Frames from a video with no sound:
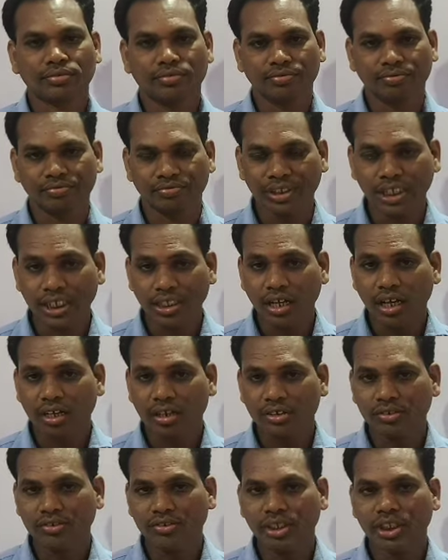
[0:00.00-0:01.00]
we
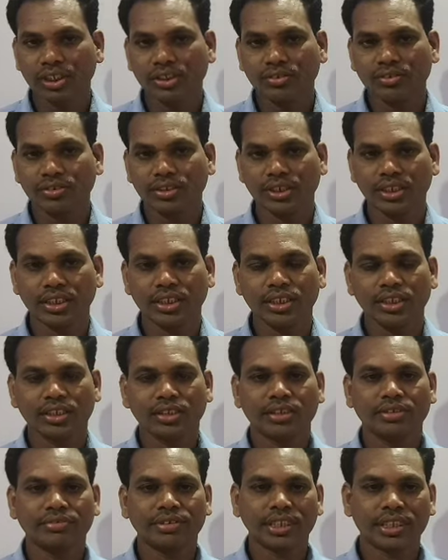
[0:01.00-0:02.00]
are going to see
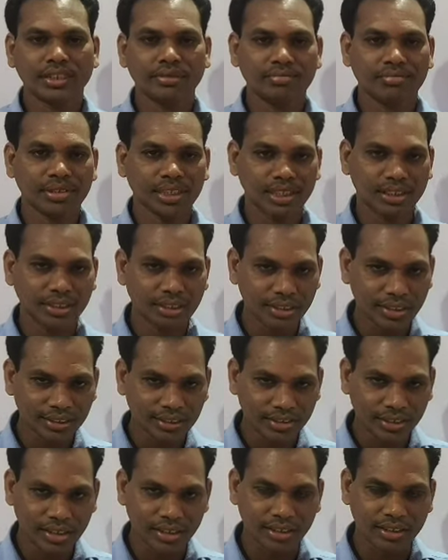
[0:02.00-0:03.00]
the very basic
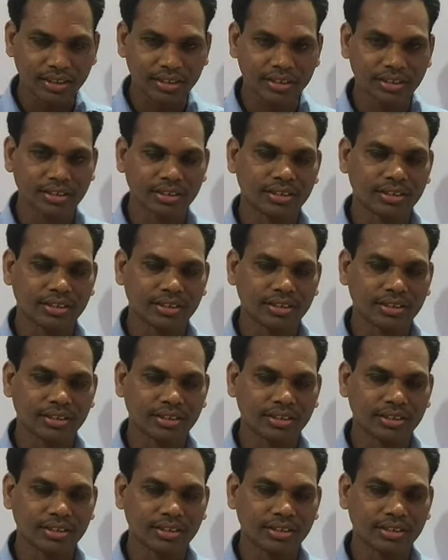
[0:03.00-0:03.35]
things,